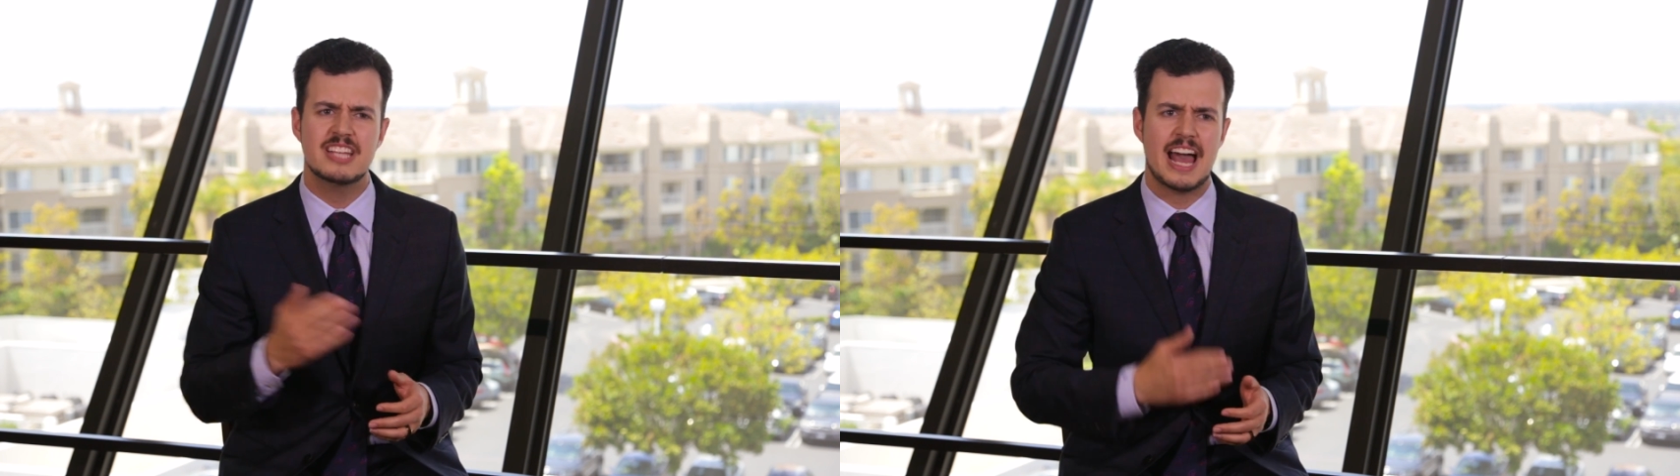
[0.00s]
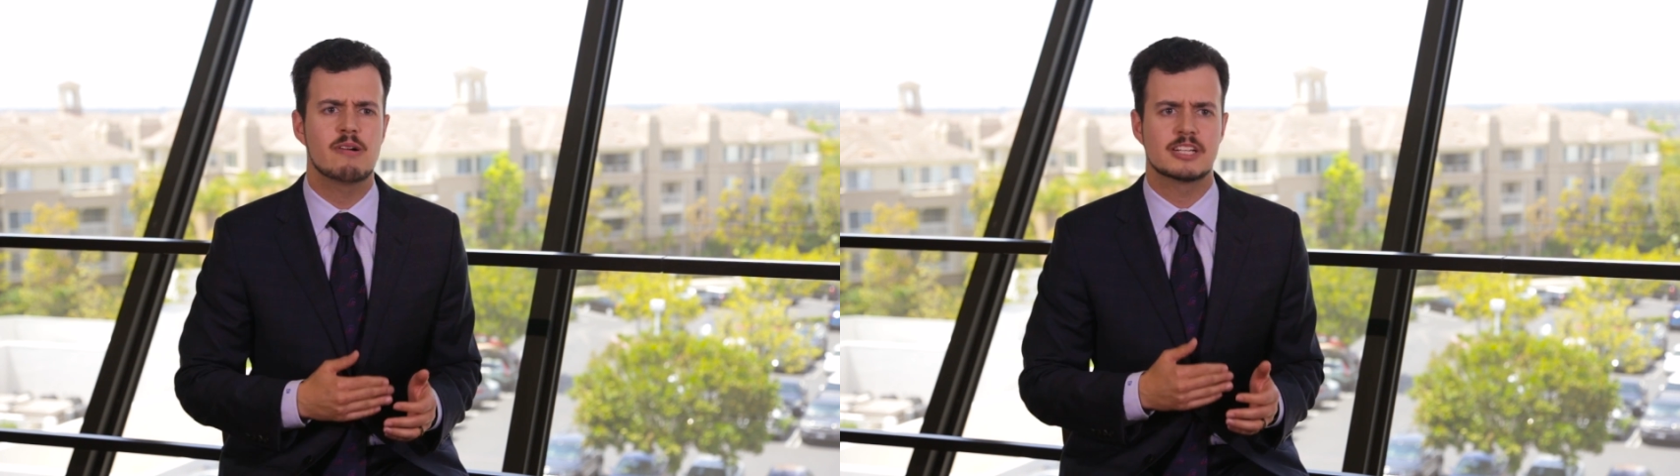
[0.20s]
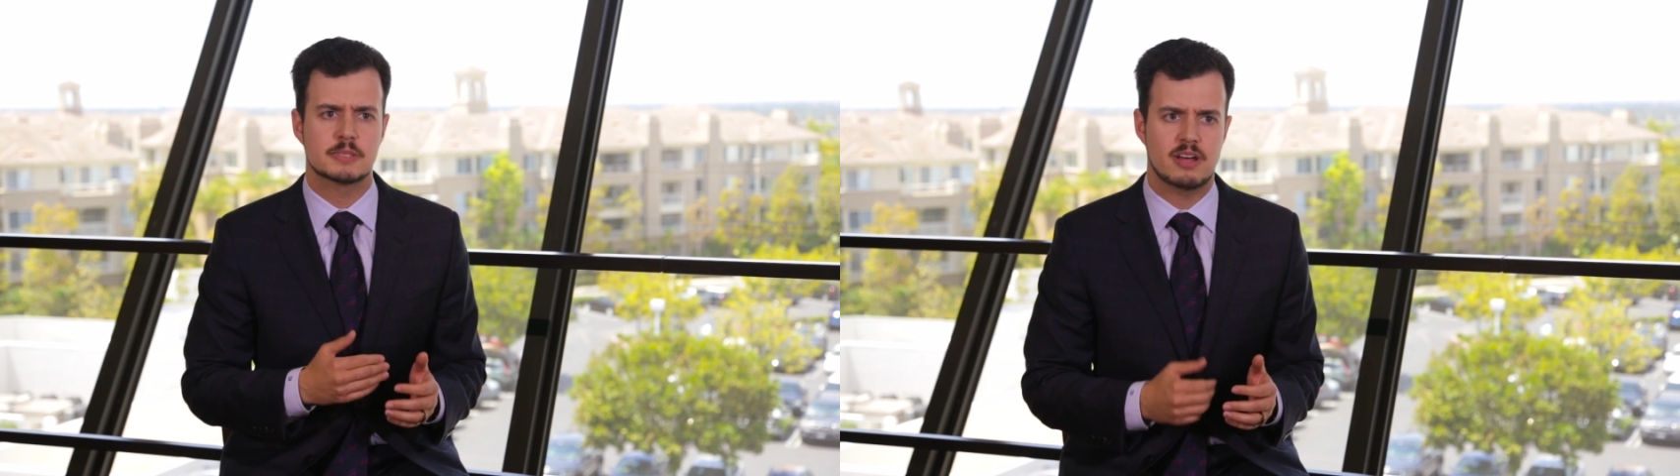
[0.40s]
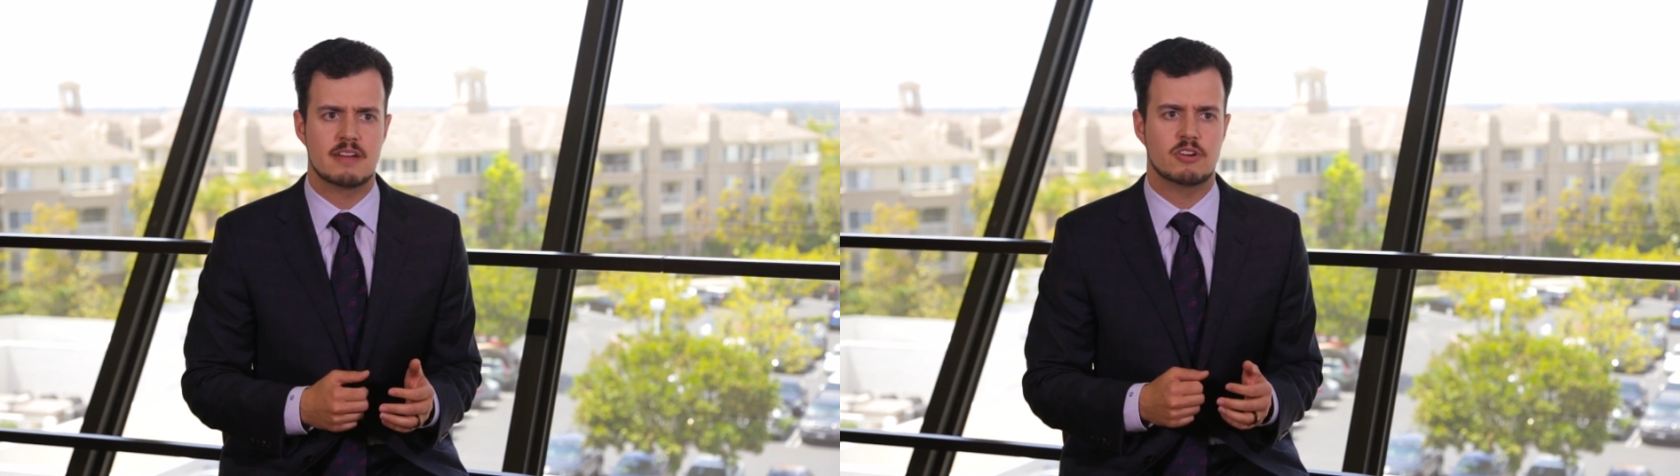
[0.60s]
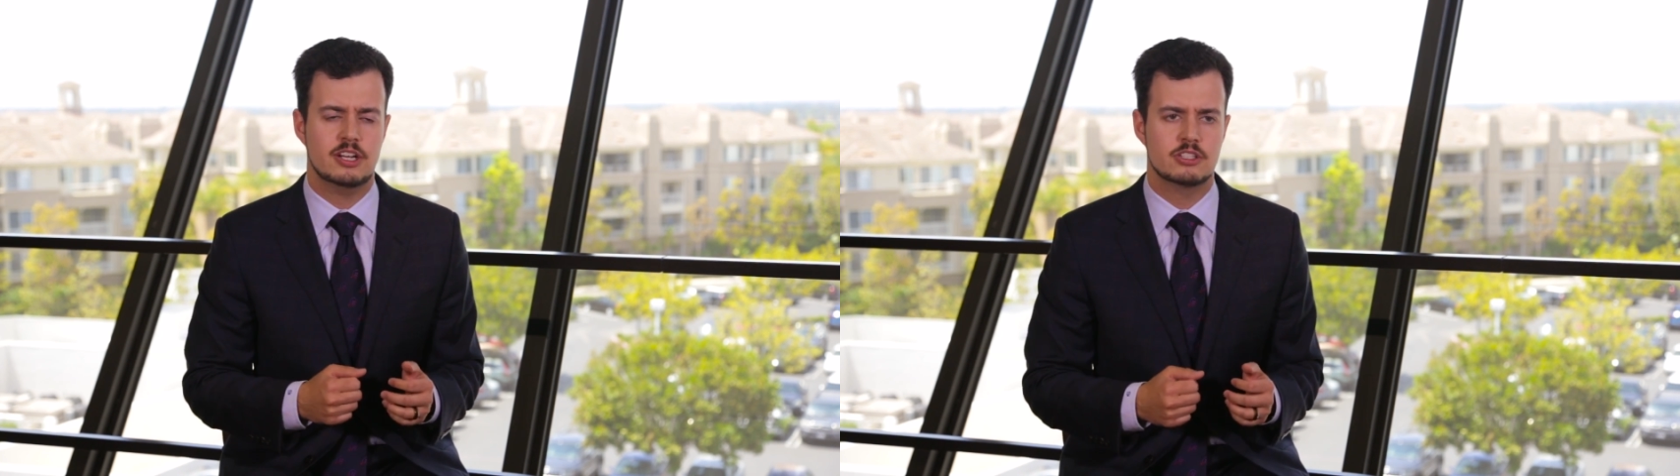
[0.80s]
down its
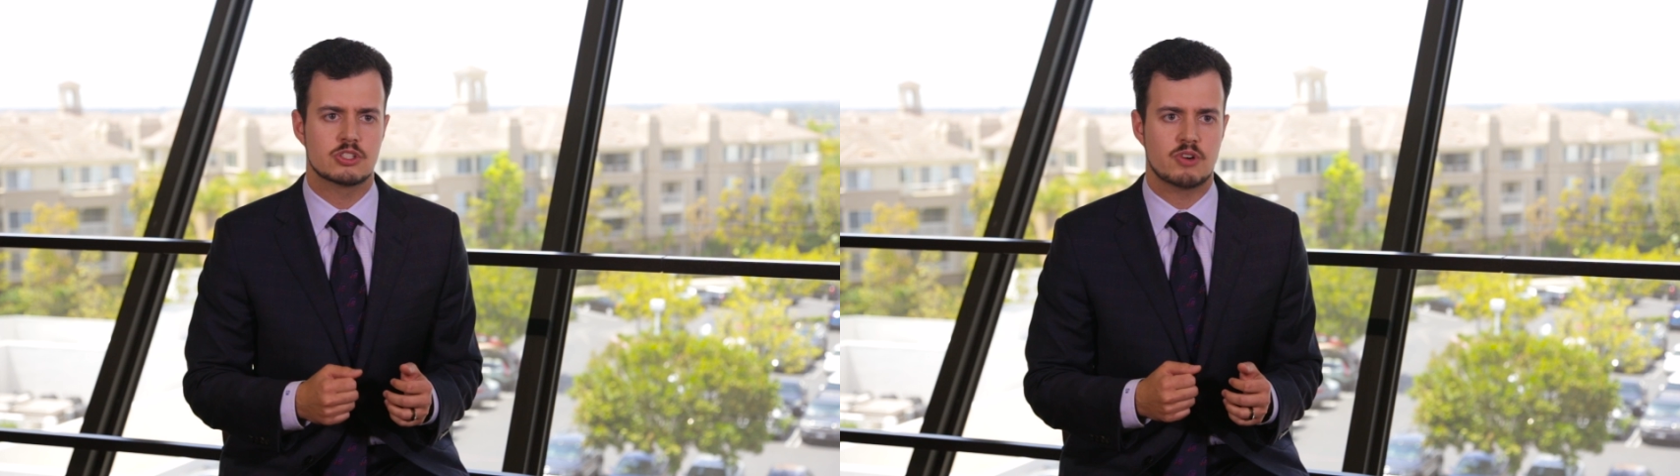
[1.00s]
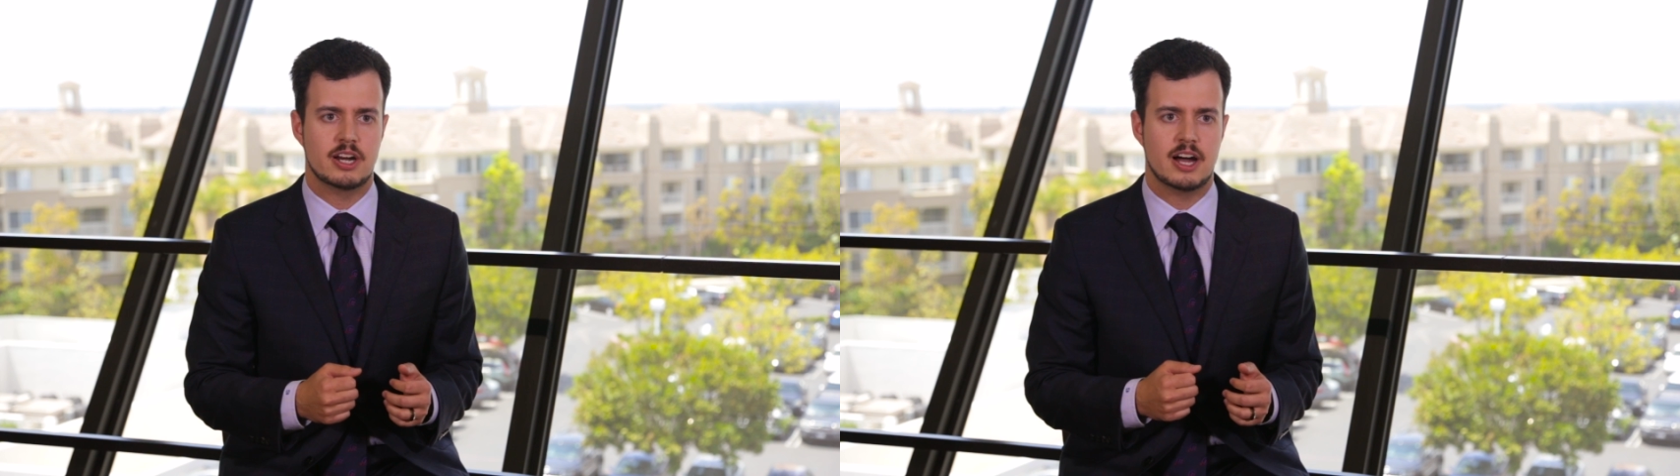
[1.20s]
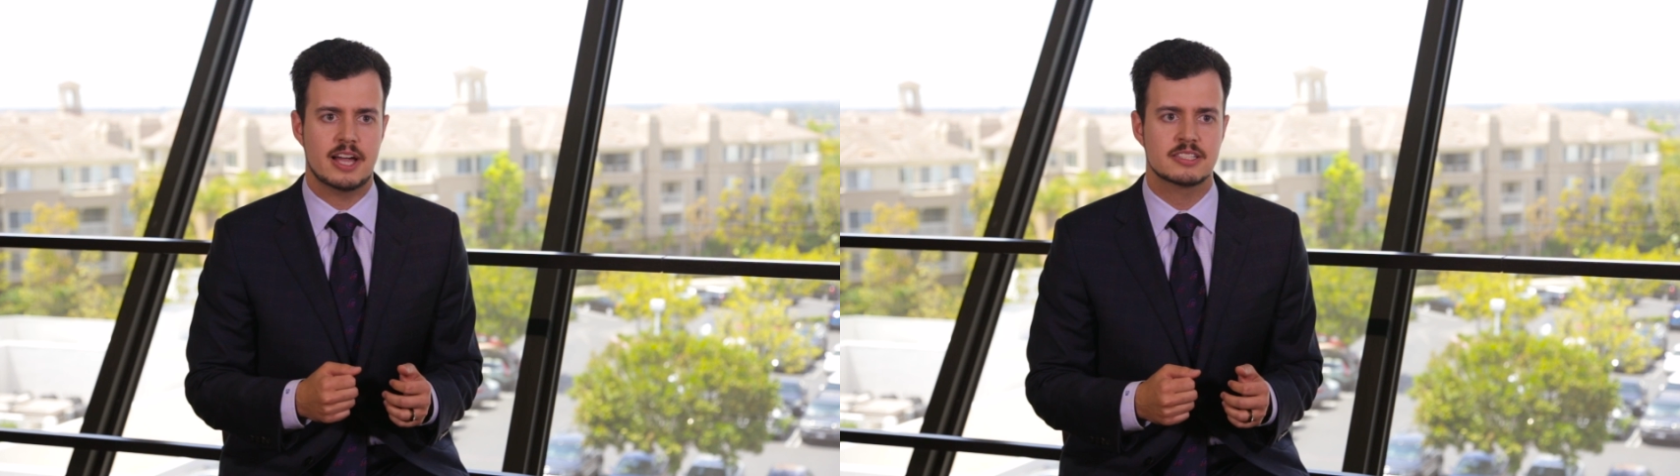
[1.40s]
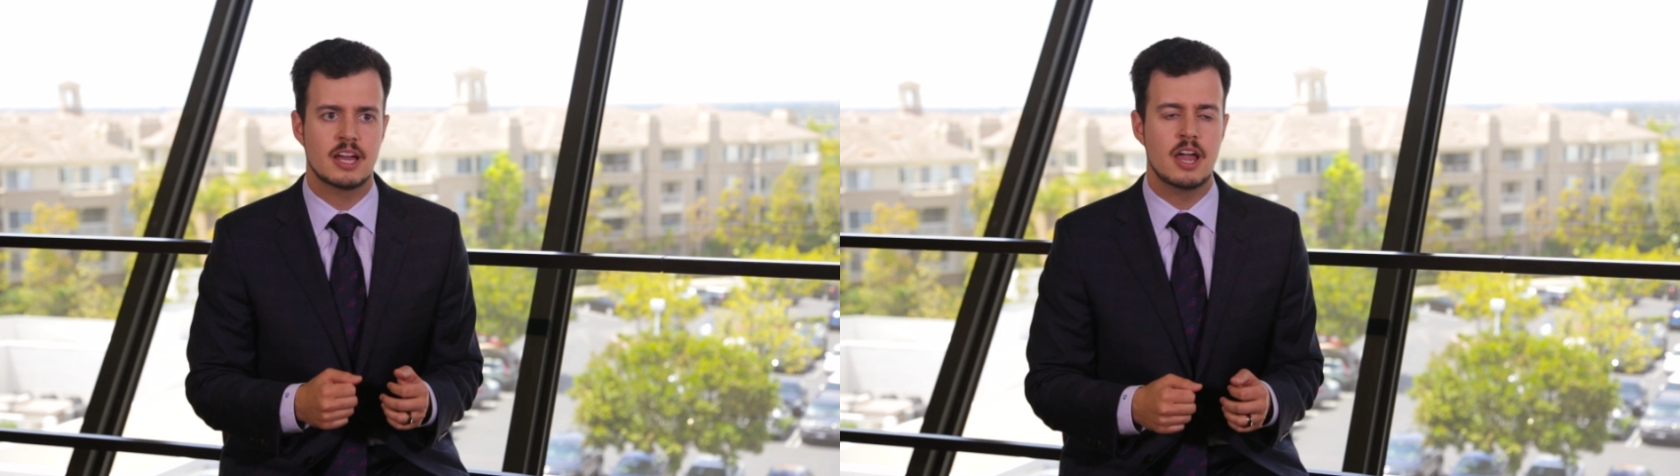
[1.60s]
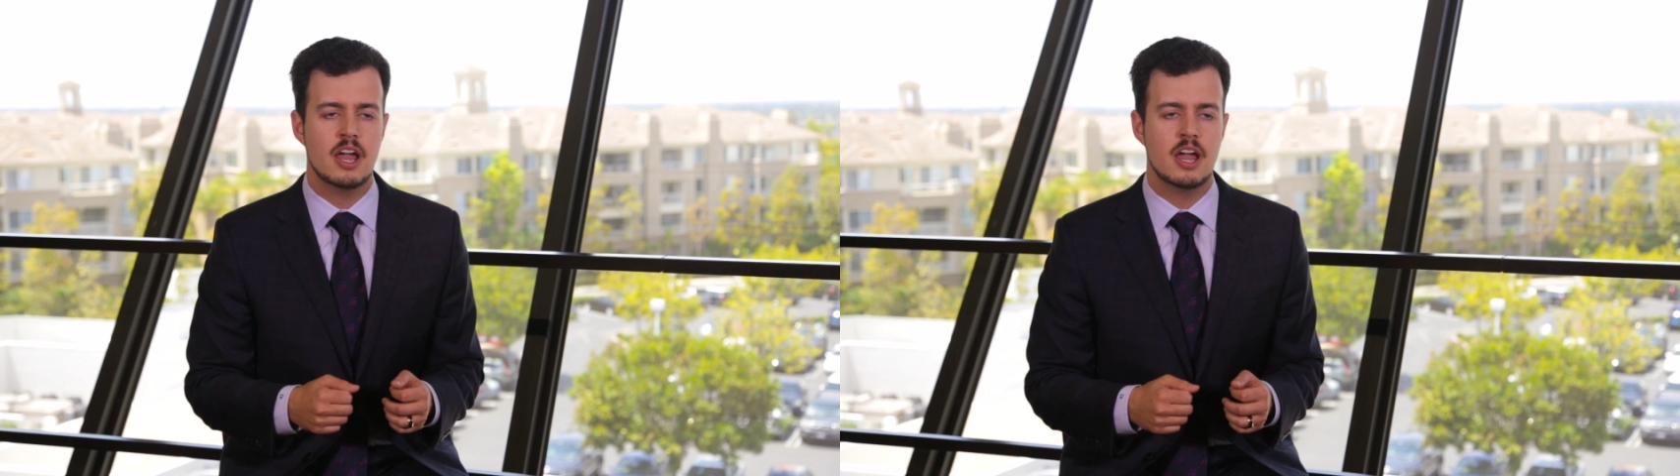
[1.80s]
plan for interest rate hikes,